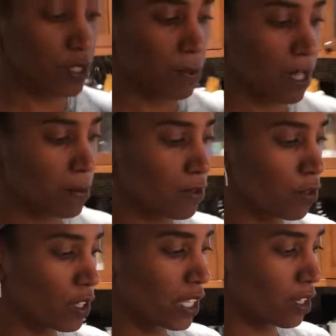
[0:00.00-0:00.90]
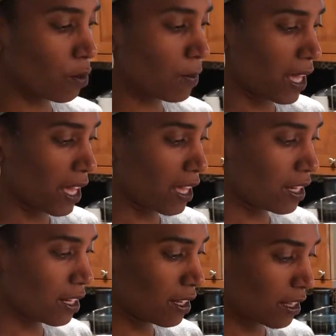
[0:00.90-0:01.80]
them up before they go
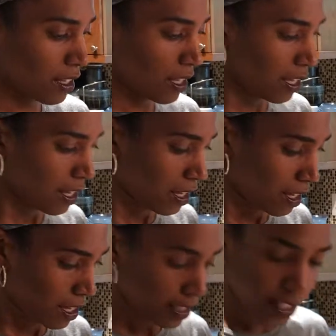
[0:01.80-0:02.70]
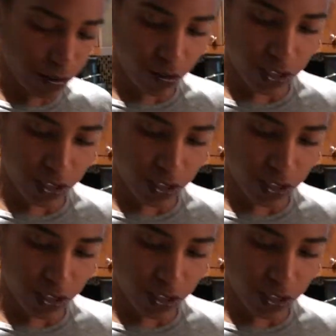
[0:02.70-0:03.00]
bad. And these are